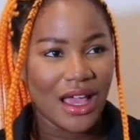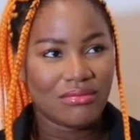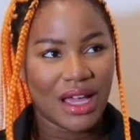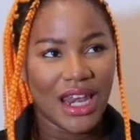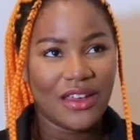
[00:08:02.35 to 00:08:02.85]

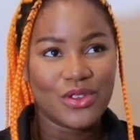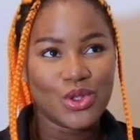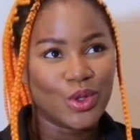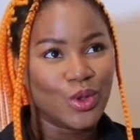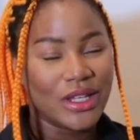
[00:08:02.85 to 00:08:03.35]
My life is
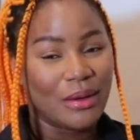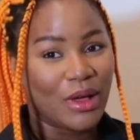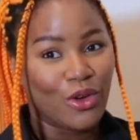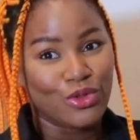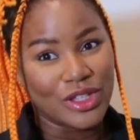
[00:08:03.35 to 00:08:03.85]
not only
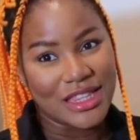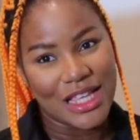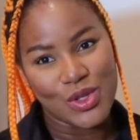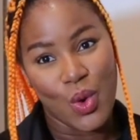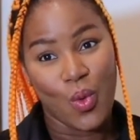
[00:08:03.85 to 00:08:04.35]
about
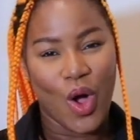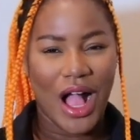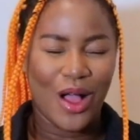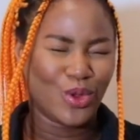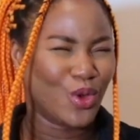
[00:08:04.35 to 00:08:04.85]
fitness or
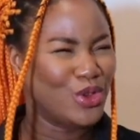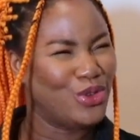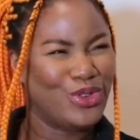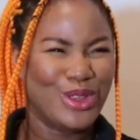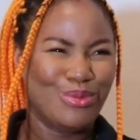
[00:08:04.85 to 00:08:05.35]
workout on the
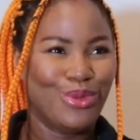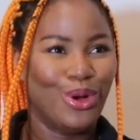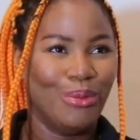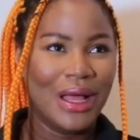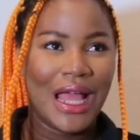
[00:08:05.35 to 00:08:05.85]
fit
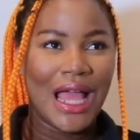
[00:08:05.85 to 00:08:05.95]
mom.